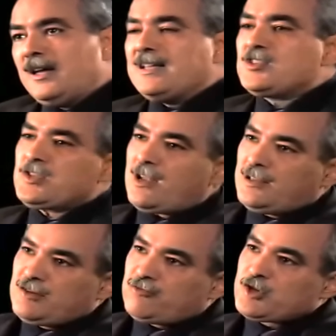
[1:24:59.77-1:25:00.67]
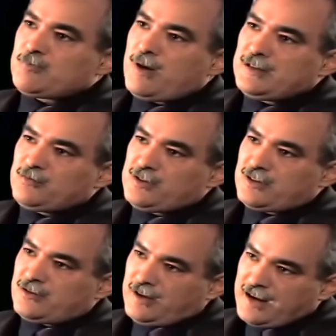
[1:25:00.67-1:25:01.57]
And Saladin responded with
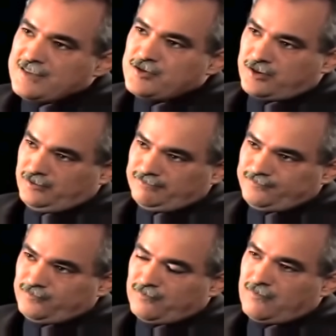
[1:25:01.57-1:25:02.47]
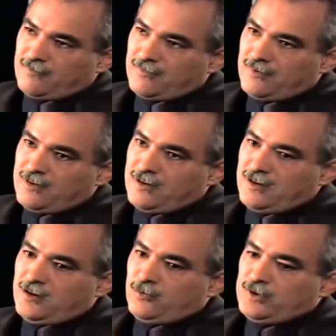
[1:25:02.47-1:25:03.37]
a great answer
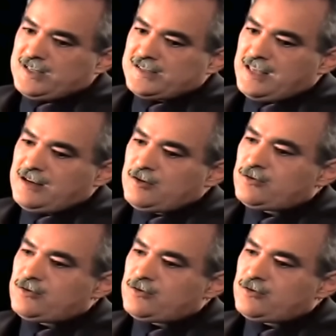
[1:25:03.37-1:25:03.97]
when he stated